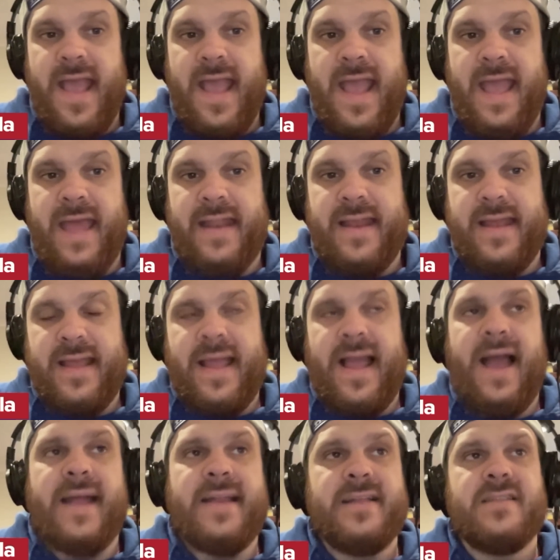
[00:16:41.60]
And it
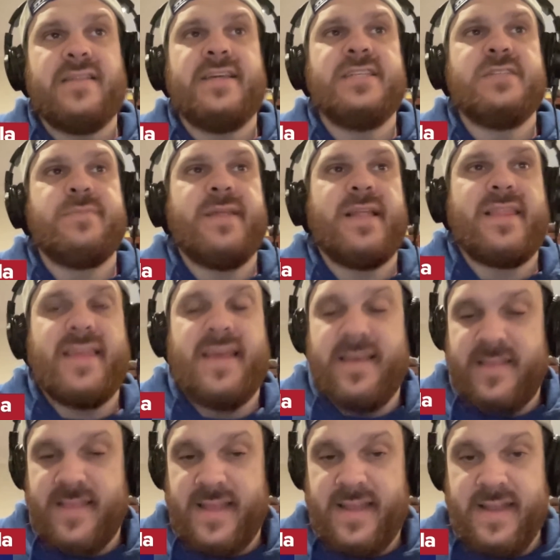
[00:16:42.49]
kind of leads me to
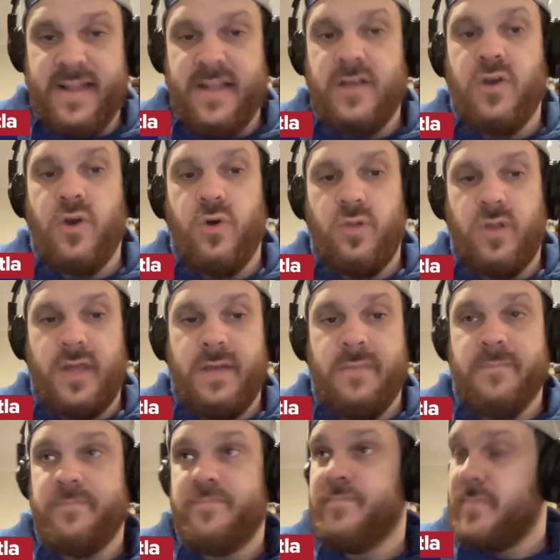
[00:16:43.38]
think they need a
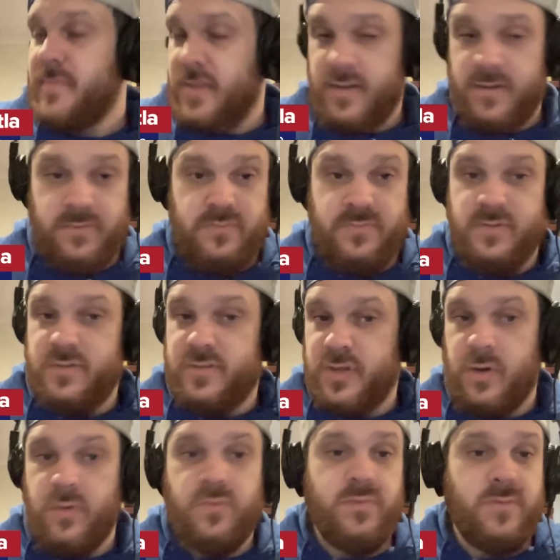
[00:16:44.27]
goalie. You
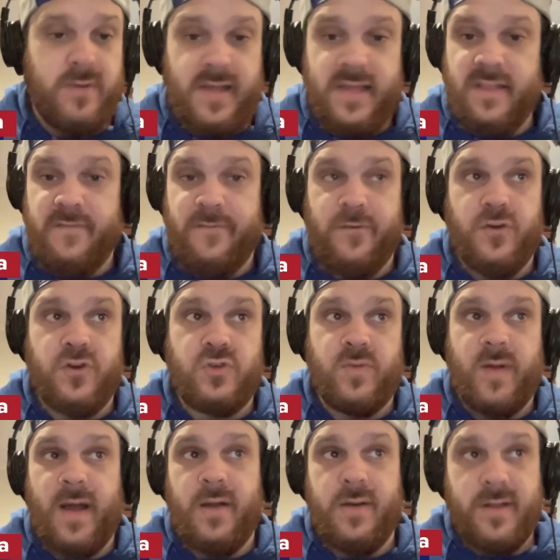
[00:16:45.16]
don't in the
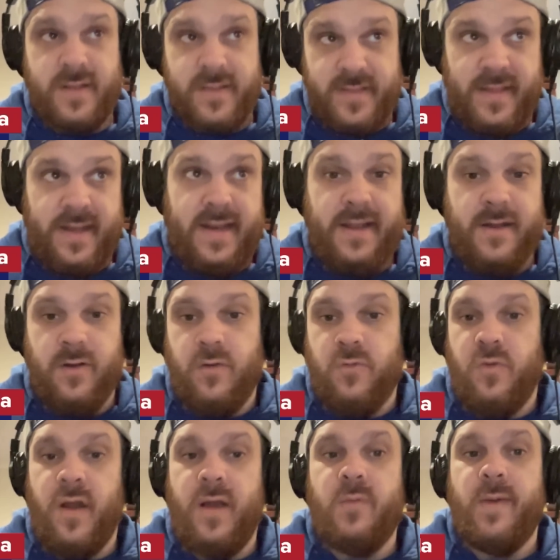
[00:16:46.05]
first round. They need a
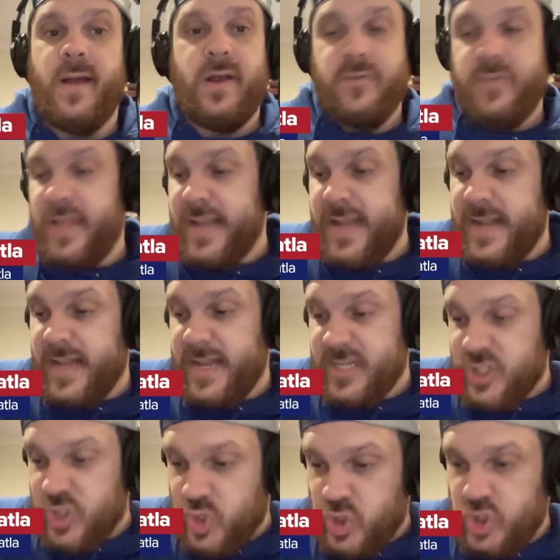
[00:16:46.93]
right winger. They need a
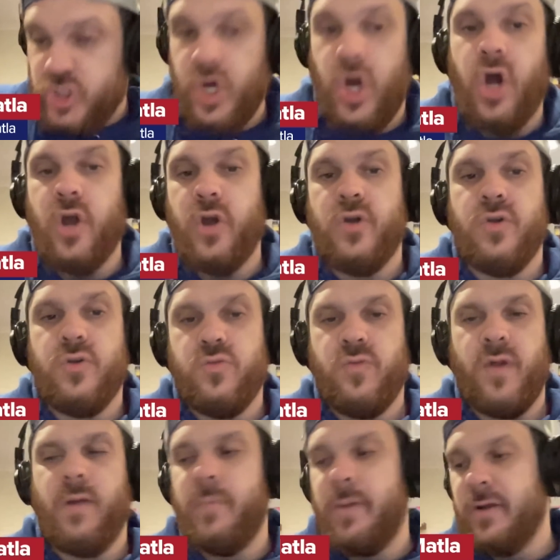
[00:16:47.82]
star
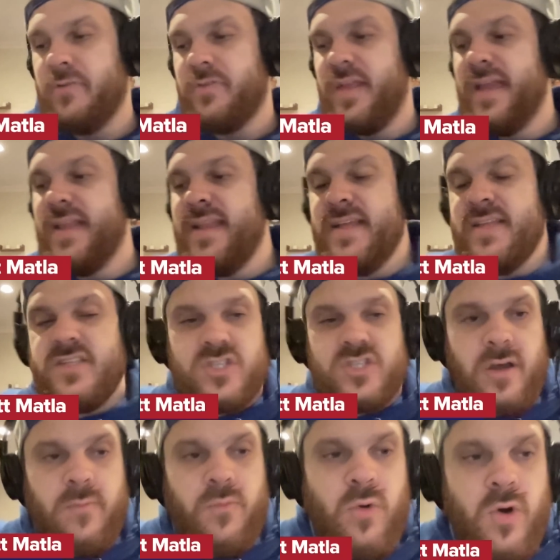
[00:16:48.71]
right winger. They need
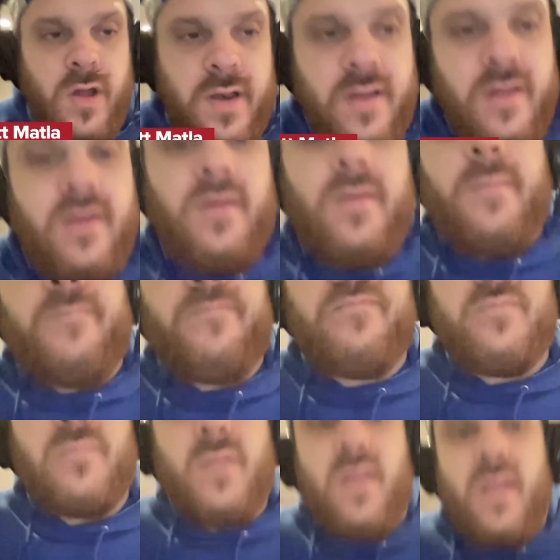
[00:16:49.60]
someone
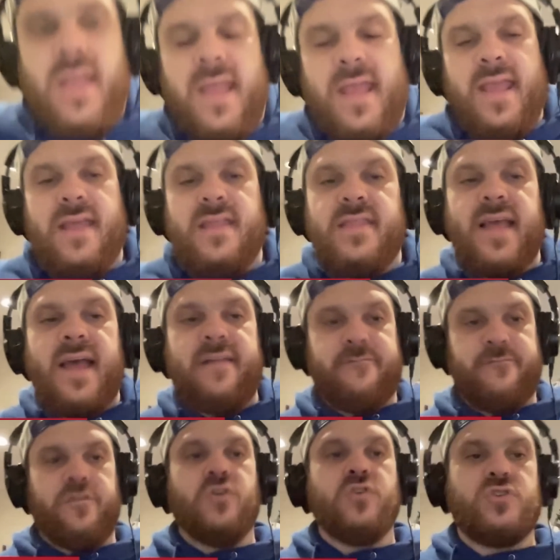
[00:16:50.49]
in
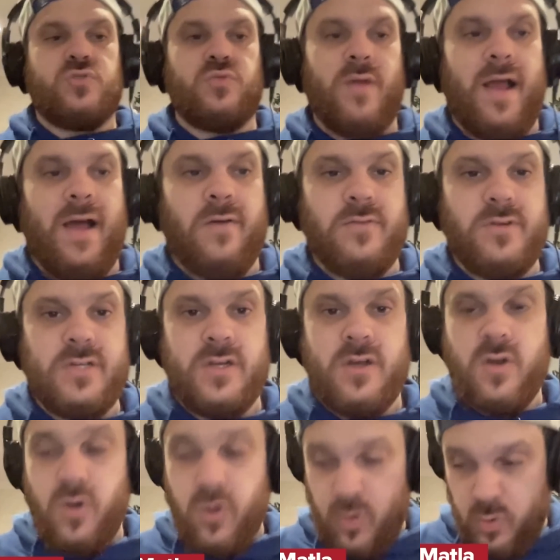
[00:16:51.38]
that first round
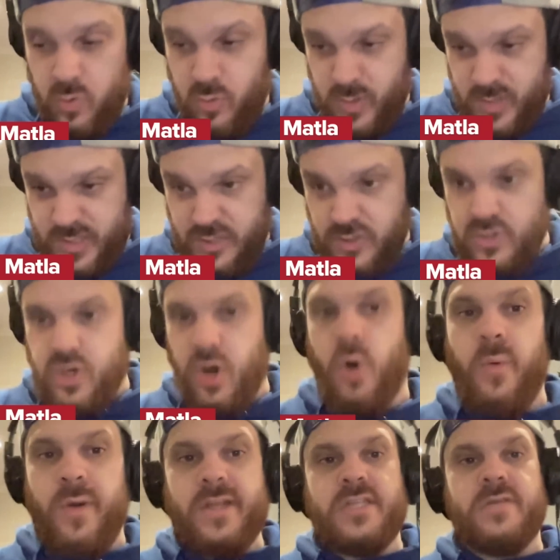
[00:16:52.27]
who is
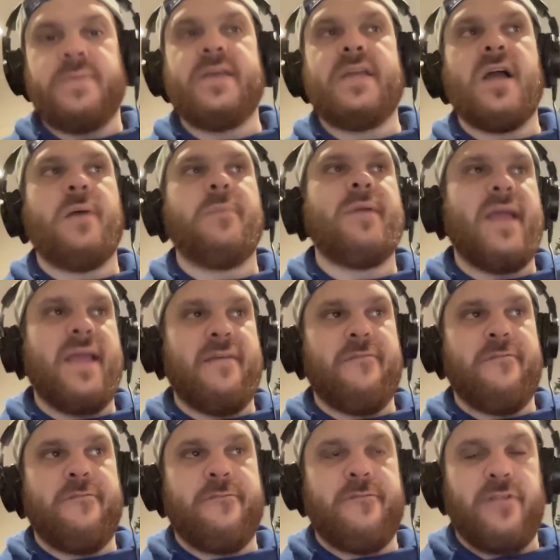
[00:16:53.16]
going to become a
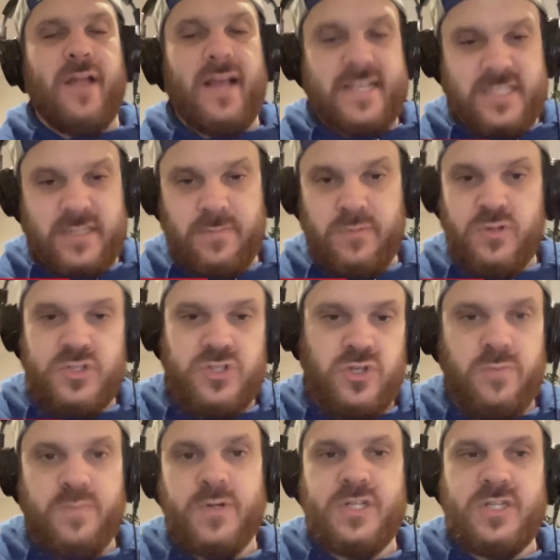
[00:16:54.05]
flexible
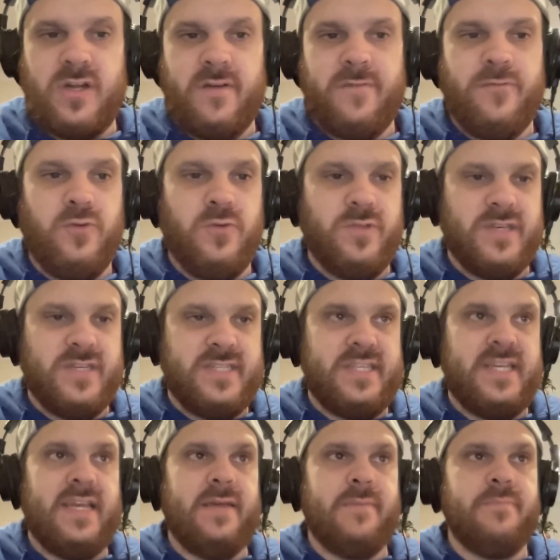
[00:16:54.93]
superstar for this
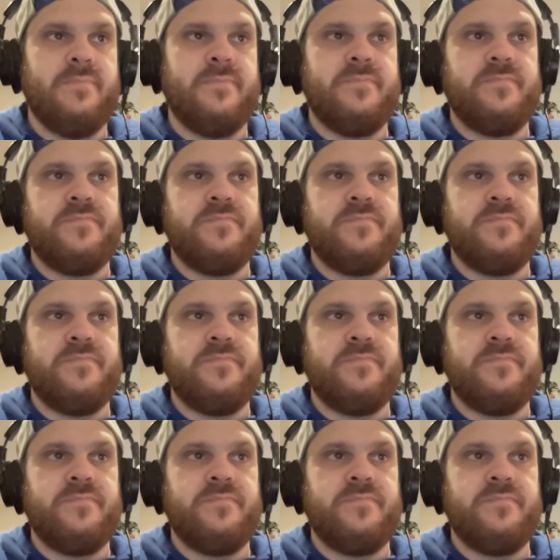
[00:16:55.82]
team.